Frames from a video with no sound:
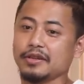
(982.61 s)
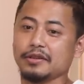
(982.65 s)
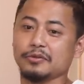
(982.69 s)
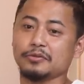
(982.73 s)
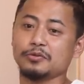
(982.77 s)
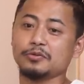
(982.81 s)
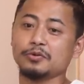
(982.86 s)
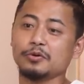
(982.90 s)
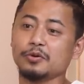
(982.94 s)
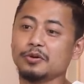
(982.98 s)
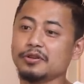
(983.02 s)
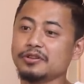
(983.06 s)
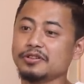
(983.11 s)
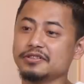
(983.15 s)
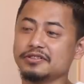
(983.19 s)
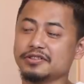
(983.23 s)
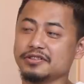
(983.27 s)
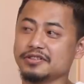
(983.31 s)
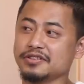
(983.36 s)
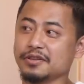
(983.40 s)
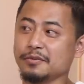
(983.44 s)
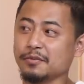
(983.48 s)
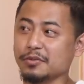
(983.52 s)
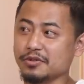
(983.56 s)
like through all
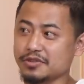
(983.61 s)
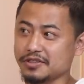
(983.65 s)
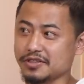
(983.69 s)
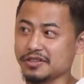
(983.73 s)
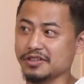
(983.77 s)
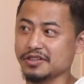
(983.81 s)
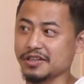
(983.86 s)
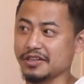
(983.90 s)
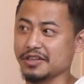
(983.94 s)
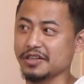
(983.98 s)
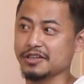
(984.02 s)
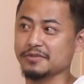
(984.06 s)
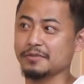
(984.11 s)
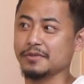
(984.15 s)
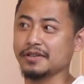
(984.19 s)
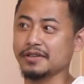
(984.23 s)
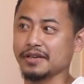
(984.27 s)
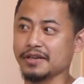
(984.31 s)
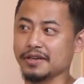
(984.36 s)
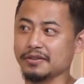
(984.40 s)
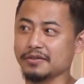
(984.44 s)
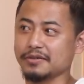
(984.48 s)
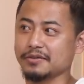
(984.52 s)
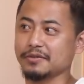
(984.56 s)
these years, emotional
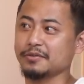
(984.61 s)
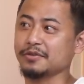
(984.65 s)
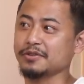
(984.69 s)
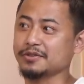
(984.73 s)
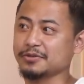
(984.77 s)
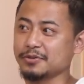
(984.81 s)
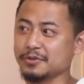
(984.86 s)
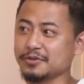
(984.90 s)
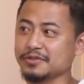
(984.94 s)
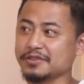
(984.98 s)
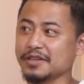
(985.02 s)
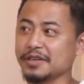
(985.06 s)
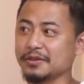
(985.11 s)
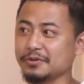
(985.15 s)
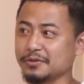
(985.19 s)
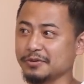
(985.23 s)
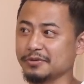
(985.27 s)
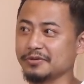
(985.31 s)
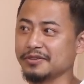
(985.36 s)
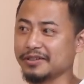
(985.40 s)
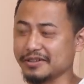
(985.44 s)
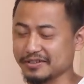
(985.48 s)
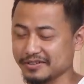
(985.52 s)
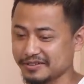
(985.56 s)
attachment, I guess, it was so sad
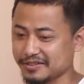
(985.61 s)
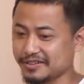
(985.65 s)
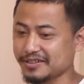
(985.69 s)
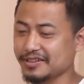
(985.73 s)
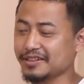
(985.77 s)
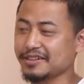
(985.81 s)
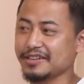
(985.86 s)
to like...